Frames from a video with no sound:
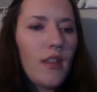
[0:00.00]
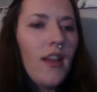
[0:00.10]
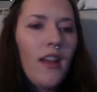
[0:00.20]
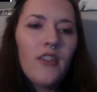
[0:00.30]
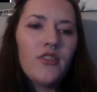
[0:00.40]

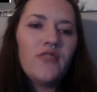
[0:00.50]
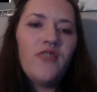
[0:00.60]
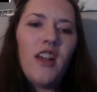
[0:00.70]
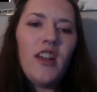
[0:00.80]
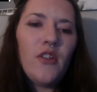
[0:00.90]
She's
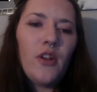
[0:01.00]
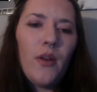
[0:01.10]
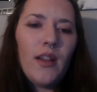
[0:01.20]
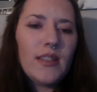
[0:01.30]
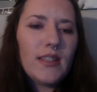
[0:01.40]
fun,
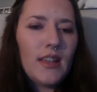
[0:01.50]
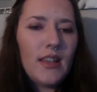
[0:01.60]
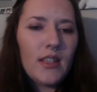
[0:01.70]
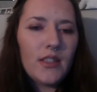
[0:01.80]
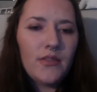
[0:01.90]
outgoing, and silly.
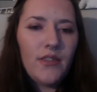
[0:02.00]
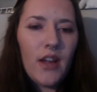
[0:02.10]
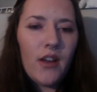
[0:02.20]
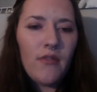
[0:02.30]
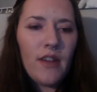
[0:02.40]
This
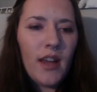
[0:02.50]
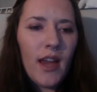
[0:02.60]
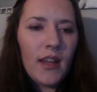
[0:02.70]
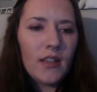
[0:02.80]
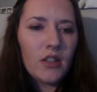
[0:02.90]
fiery redhead
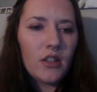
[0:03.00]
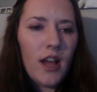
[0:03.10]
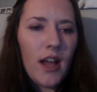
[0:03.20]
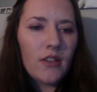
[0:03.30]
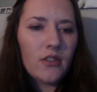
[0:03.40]
is a
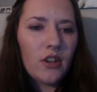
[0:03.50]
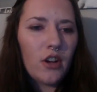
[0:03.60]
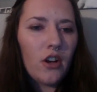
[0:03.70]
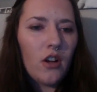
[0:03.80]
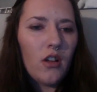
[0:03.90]
guy's
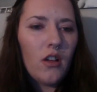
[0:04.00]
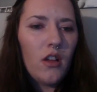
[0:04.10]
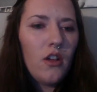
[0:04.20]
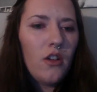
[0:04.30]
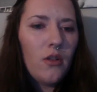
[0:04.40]
girl
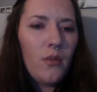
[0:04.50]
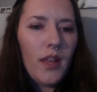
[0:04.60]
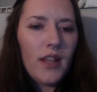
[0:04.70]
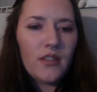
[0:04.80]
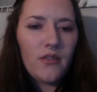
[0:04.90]
who
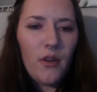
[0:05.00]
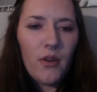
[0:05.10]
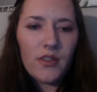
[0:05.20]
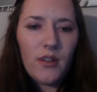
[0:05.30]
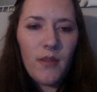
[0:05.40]
plans to focus
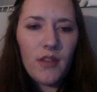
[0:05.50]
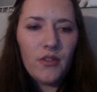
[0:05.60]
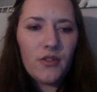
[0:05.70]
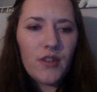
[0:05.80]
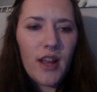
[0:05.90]
on mental
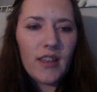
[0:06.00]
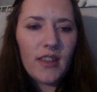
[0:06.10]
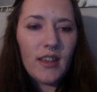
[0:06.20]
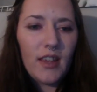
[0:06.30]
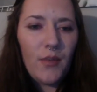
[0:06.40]
strength and
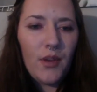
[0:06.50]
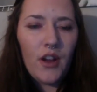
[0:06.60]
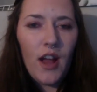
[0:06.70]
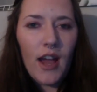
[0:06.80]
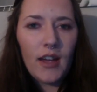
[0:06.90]
keeping her
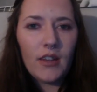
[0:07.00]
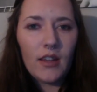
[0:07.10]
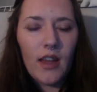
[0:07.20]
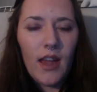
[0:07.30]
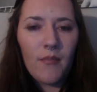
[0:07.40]
head in the
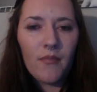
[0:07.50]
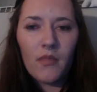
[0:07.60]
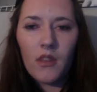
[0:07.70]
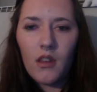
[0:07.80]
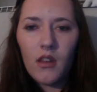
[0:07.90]
game.
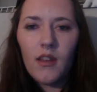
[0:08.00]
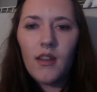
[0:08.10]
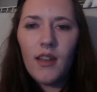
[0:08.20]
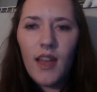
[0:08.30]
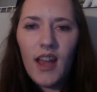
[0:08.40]

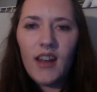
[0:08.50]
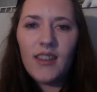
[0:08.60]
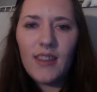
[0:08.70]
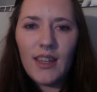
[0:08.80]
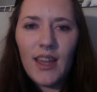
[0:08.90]
Head in
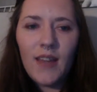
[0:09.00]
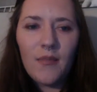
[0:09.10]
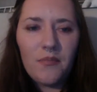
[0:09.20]
the game.